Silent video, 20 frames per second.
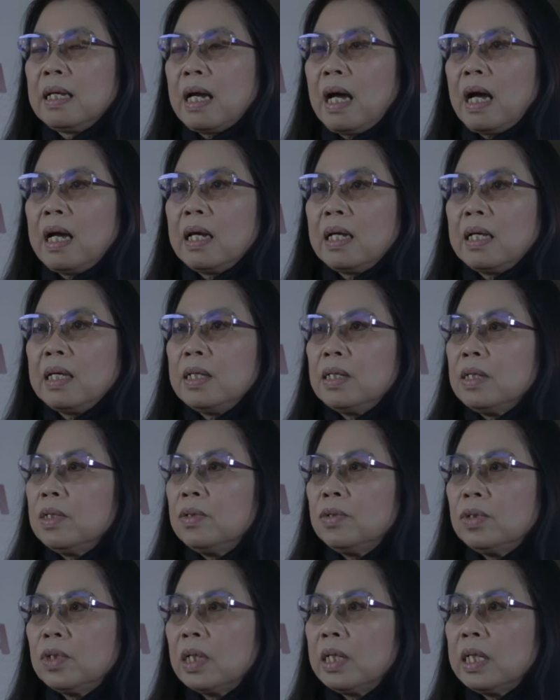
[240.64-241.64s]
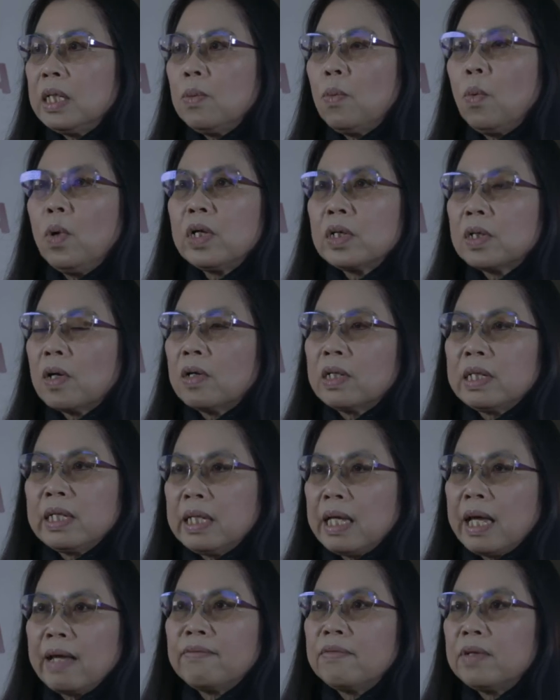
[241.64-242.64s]
I usually work on
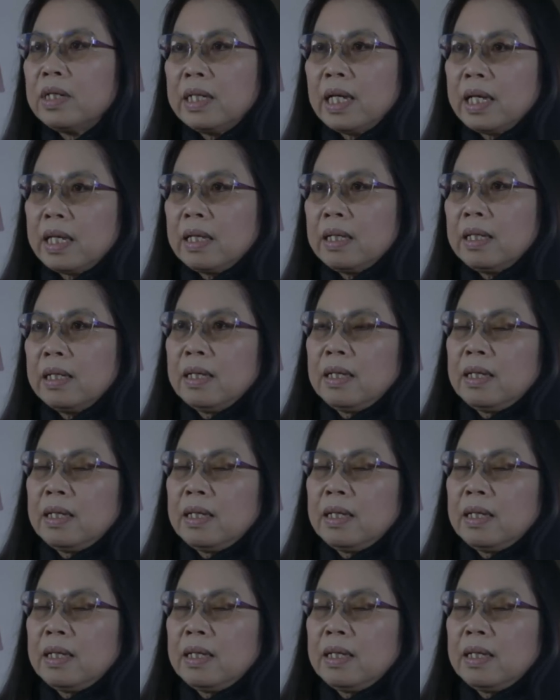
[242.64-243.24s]
the everyday